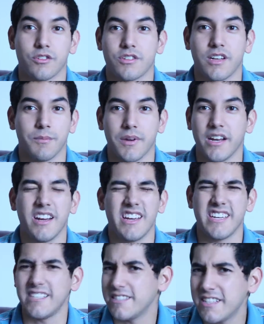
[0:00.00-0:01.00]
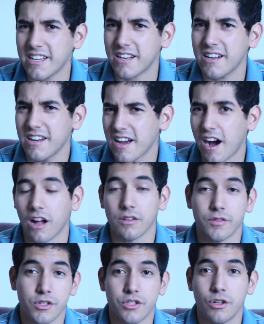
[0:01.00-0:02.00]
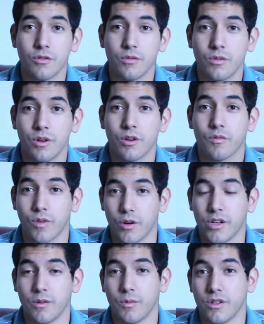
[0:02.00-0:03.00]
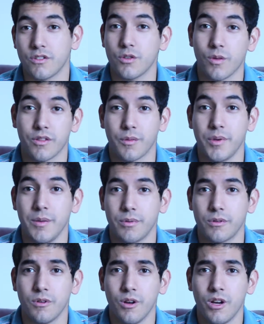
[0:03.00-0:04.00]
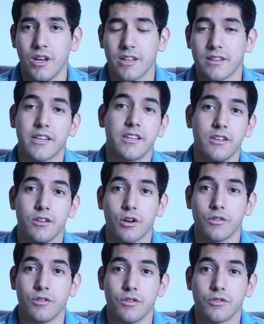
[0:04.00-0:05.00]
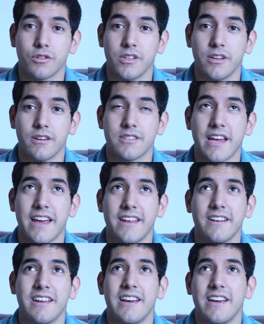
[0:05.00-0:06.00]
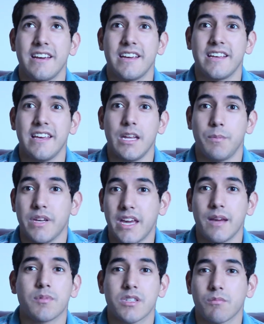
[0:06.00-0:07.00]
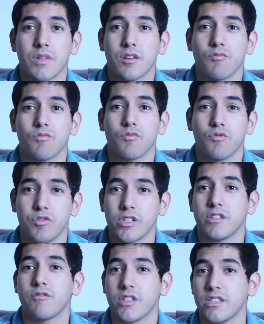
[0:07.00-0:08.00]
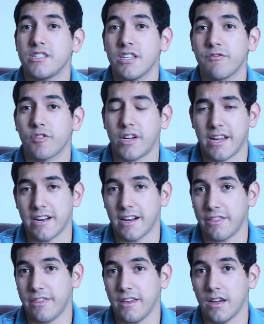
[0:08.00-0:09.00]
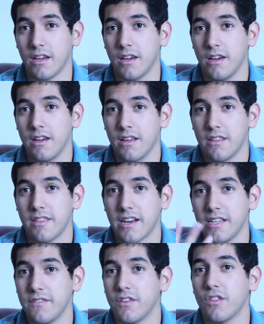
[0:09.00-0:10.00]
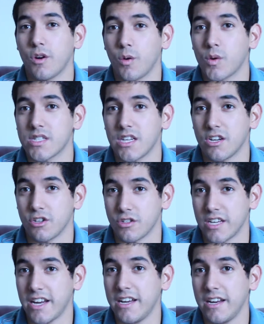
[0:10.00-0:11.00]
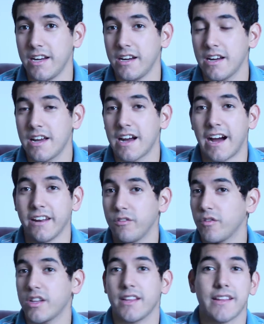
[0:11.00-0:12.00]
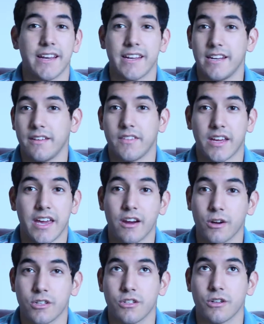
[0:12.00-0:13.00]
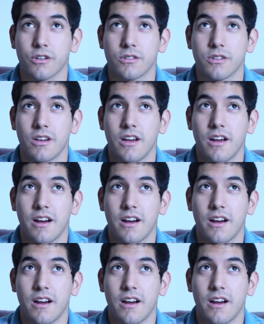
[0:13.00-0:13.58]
interesting, but he didn't. Oliver Stone wrote it with two other people, like he usually does, and it became something really, really different. And I think that even though it wasn't entertaining, I didn't really like any of the characters,